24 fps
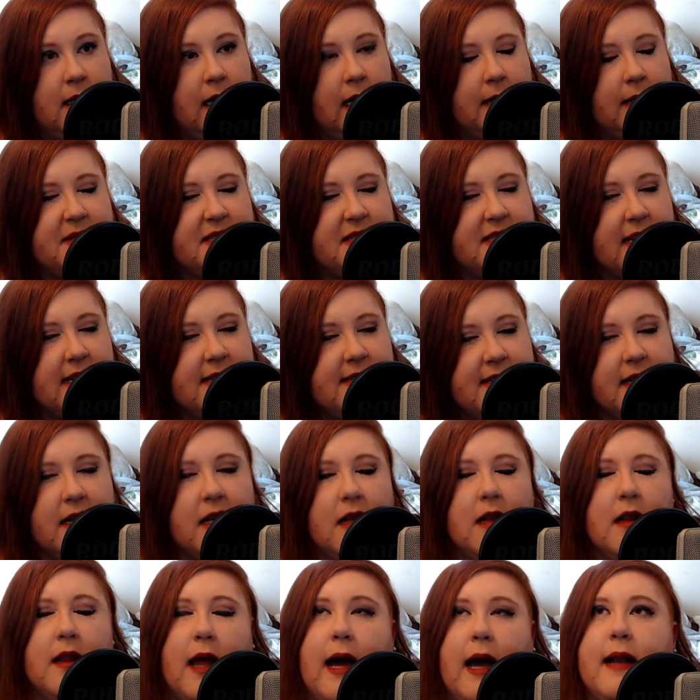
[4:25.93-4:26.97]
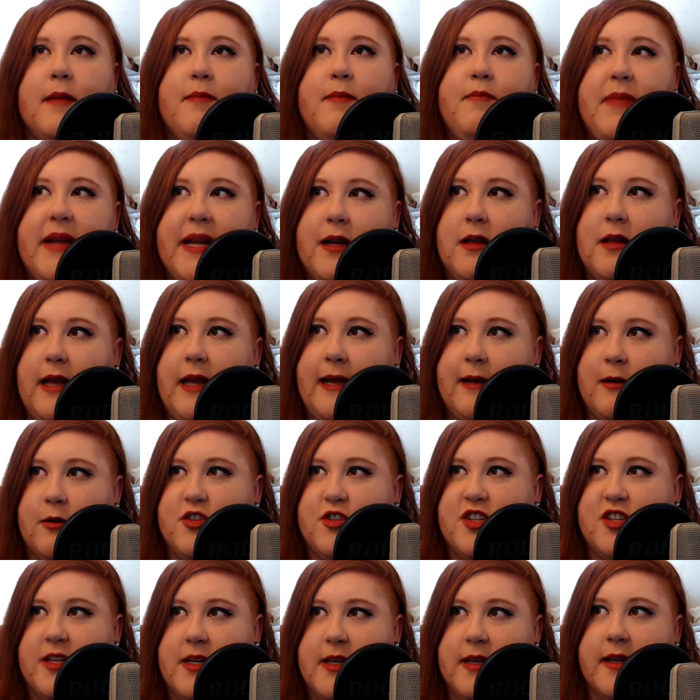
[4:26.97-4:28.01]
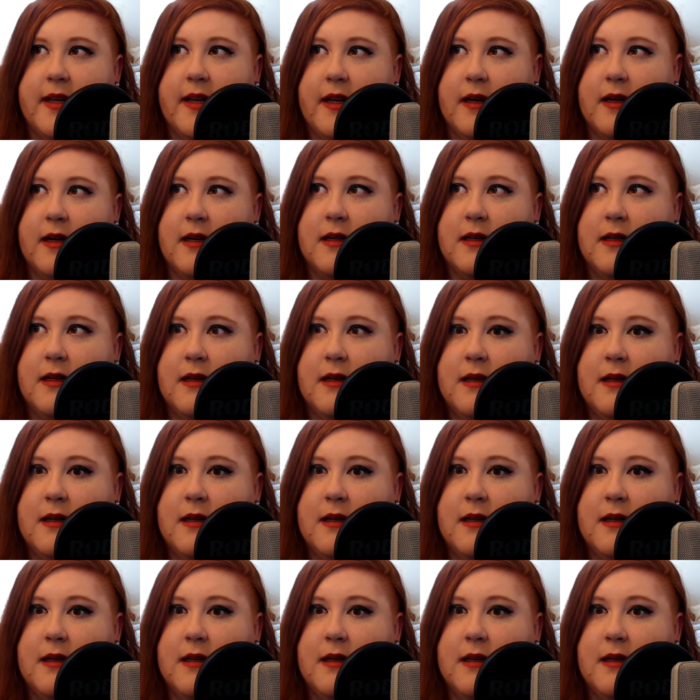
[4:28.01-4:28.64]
"I'm sensing a lot of male energy in here."